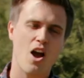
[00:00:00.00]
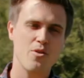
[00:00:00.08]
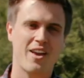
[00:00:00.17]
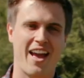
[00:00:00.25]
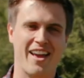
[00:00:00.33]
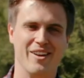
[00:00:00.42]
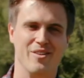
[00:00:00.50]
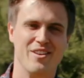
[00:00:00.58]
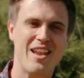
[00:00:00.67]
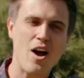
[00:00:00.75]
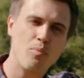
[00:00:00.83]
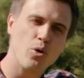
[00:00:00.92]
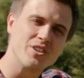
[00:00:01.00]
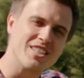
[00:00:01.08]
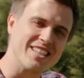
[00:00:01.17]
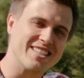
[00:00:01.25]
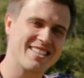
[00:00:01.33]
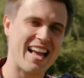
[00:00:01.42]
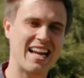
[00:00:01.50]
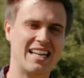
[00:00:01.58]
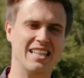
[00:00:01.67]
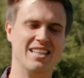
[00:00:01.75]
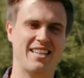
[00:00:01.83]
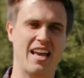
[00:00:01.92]
Okay, now point at
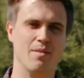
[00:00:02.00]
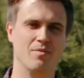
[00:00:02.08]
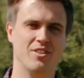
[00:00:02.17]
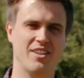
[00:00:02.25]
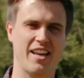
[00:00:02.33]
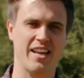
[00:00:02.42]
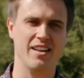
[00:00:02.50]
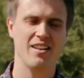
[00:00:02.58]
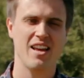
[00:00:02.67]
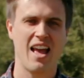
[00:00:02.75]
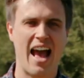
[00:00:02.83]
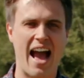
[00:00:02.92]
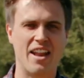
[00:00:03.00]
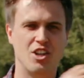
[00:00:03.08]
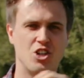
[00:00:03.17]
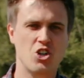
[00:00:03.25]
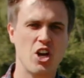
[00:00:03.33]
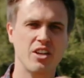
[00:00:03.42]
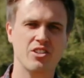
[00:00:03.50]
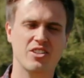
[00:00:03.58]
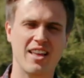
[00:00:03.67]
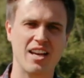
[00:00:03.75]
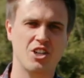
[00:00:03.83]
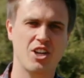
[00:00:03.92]
exactly the same scene and
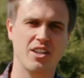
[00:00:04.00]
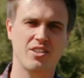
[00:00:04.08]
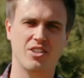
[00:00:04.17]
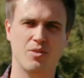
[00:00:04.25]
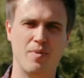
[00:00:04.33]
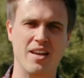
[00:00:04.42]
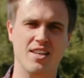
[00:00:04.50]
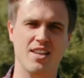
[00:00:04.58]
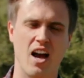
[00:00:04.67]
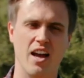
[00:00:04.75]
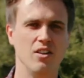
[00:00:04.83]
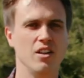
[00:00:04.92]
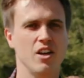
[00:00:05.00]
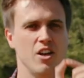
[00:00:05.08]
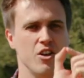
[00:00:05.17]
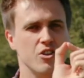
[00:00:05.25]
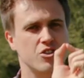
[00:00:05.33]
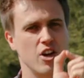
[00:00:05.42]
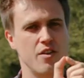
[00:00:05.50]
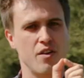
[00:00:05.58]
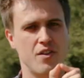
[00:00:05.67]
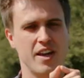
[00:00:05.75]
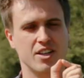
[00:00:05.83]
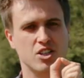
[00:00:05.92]
adjust that shutter speed dial so
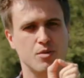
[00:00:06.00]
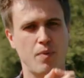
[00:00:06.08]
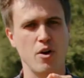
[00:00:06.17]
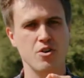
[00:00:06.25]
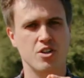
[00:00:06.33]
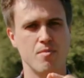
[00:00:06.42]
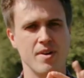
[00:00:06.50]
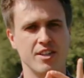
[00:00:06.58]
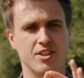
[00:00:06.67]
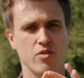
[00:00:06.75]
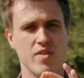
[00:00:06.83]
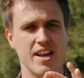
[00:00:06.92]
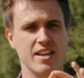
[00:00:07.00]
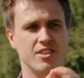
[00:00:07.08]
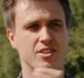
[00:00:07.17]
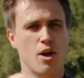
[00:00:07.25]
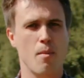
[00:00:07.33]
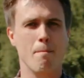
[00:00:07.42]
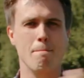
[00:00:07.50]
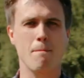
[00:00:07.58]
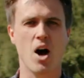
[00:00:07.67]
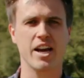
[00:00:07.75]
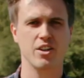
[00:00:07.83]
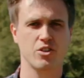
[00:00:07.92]
that the exposure meter reads
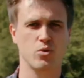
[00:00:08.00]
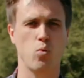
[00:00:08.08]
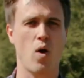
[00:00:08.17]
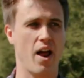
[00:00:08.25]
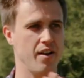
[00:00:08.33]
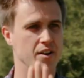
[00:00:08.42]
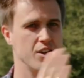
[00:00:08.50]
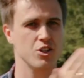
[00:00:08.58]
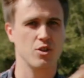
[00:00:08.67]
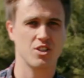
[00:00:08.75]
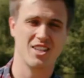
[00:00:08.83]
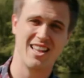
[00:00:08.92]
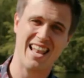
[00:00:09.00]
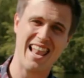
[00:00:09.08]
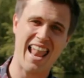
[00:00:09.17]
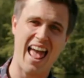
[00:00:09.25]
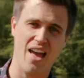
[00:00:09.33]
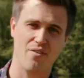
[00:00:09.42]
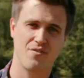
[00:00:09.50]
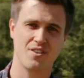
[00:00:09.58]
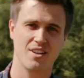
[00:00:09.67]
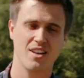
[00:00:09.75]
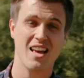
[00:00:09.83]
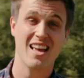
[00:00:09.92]
-1, so it's to the
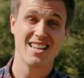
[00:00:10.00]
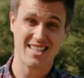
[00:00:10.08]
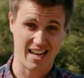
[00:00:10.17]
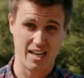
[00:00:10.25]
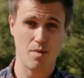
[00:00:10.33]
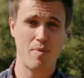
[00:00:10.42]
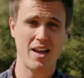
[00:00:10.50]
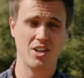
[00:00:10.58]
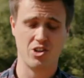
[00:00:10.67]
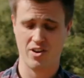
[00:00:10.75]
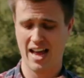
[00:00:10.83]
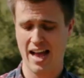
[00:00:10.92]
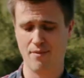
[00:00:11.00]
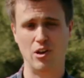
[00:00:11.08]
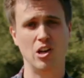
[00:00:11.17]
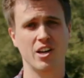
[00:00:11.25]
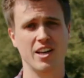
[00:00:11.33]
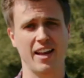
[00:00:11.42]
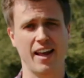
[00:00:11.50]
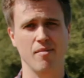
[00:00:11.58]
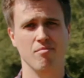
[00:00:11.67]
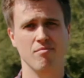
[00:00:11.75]
left. Take a picture and have a look at it.